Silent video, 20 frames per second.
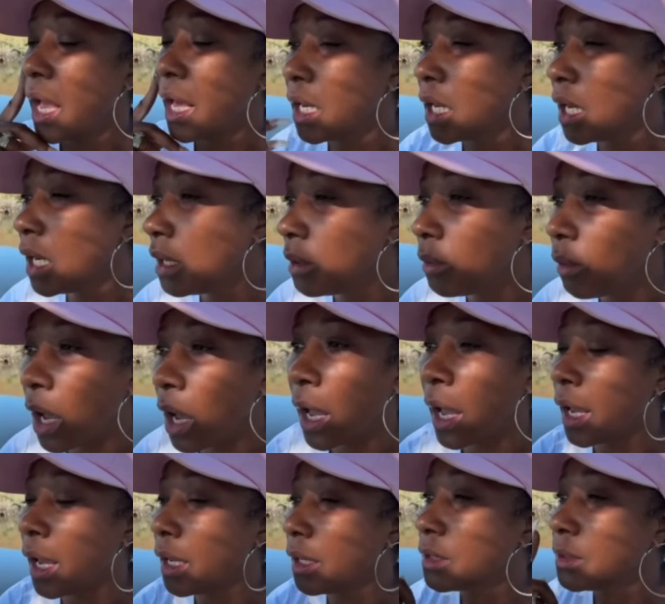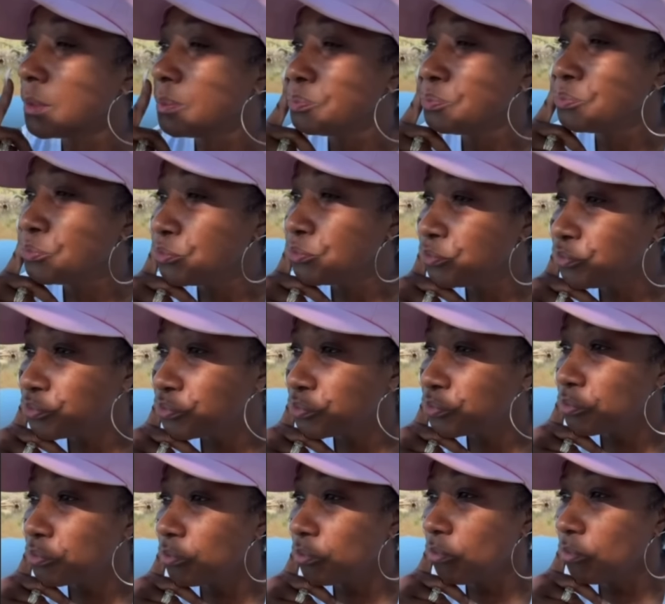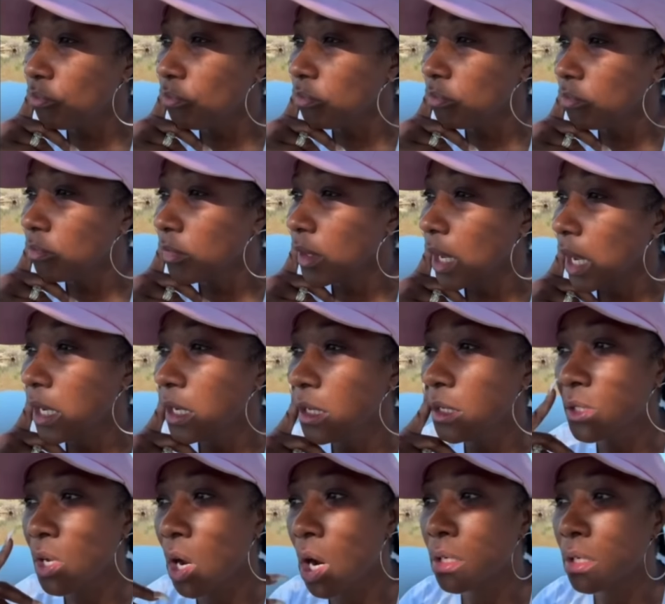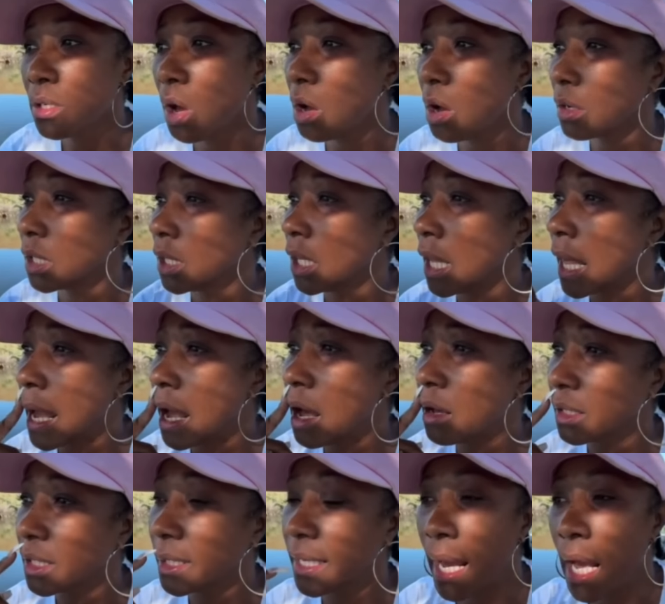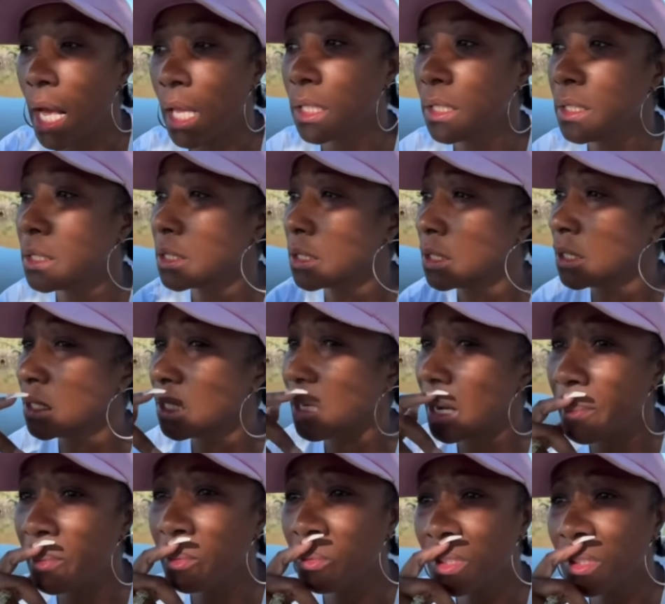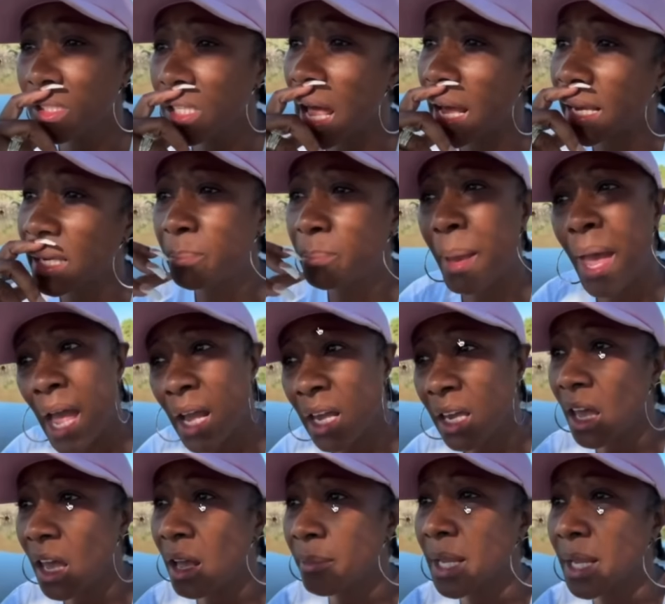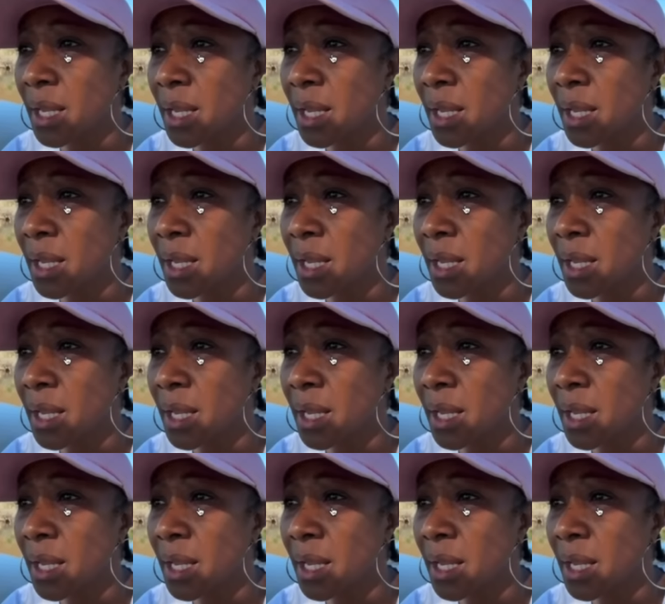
And anyways, he started talking loud, and Kali stood up and was like, "Back up."